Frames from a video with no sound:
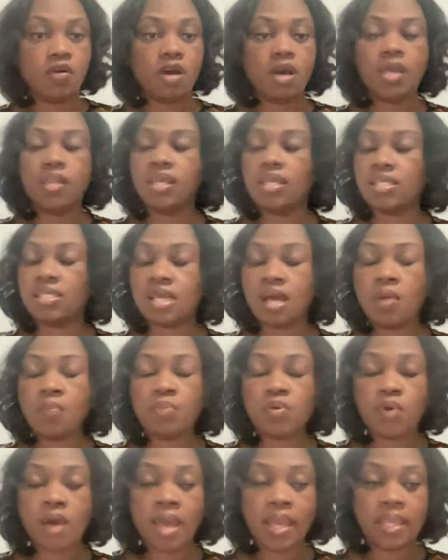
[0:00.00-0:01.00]
An
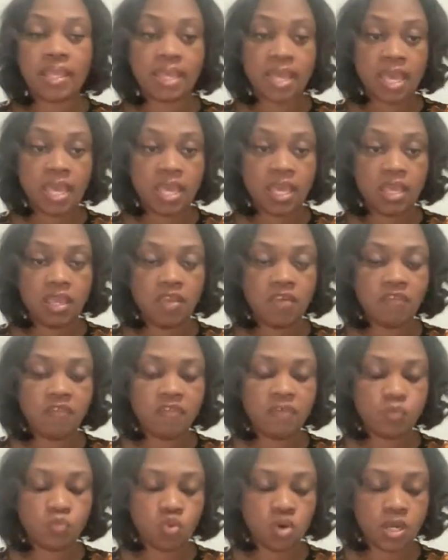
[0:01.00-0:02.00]
example I gave
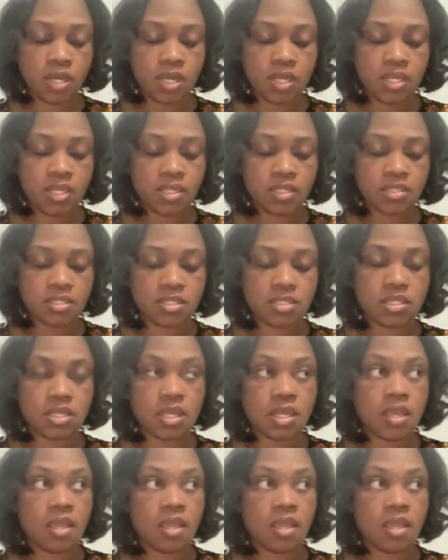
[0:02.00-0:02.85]
was